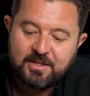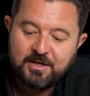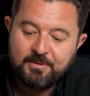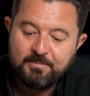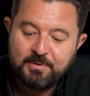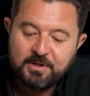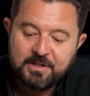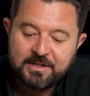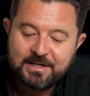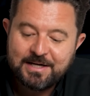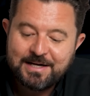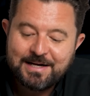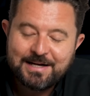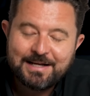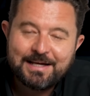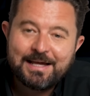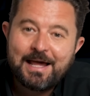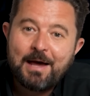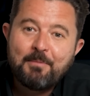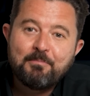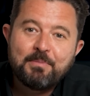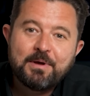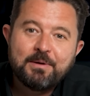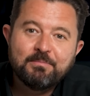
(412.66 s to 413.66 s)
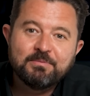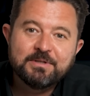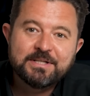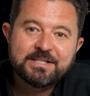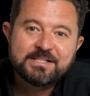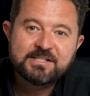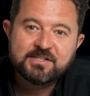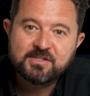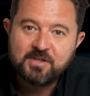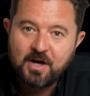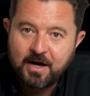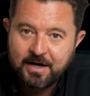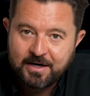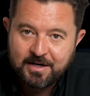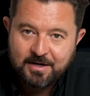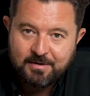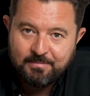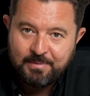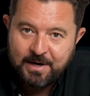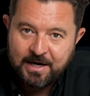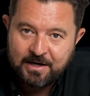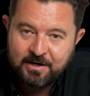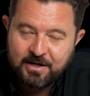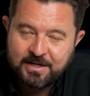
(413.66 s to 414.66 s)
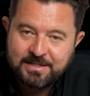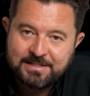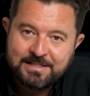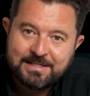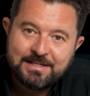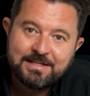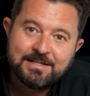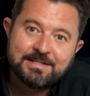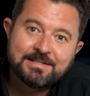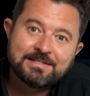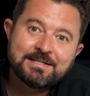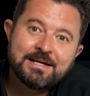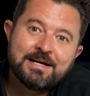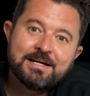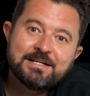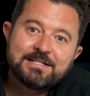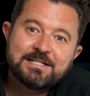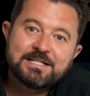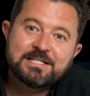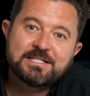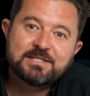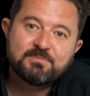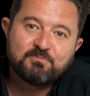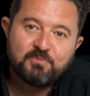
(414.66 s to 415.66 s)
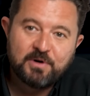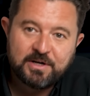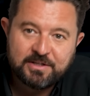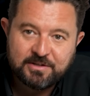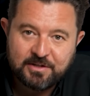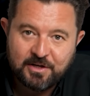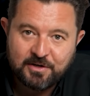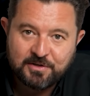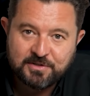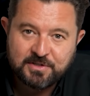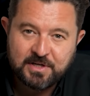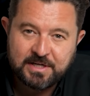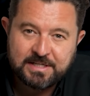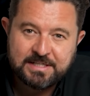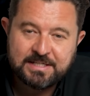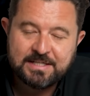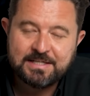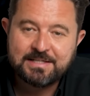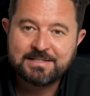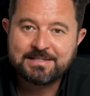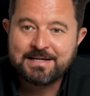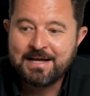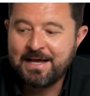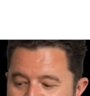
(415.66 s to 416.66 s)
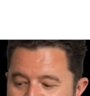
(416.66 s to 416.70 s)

the ability to get people excited about ideas, to spread those ideas.